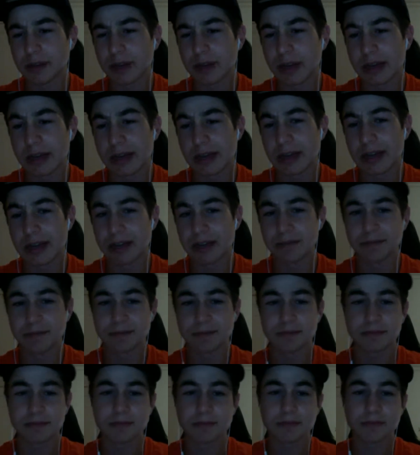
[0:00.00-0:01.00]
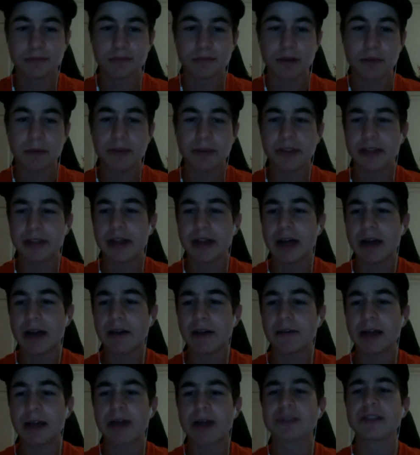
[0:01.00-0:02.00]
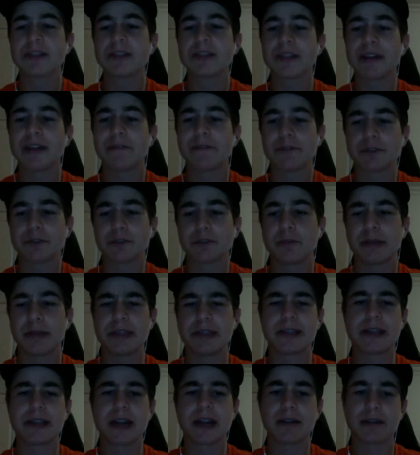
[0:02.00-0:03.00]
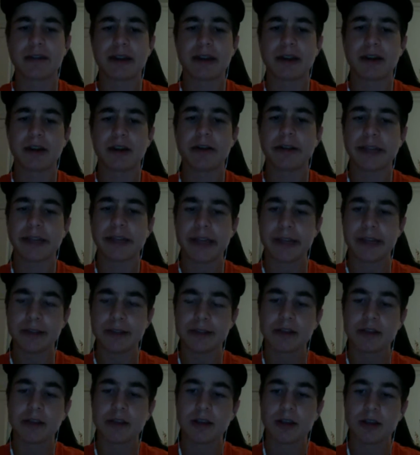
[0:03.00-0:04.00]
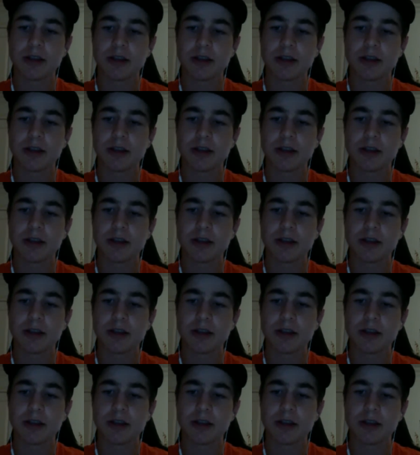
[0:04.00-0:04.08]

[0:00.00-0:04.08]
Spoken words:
Probably I'll say the Devils will replace the Carolina Hurricanes,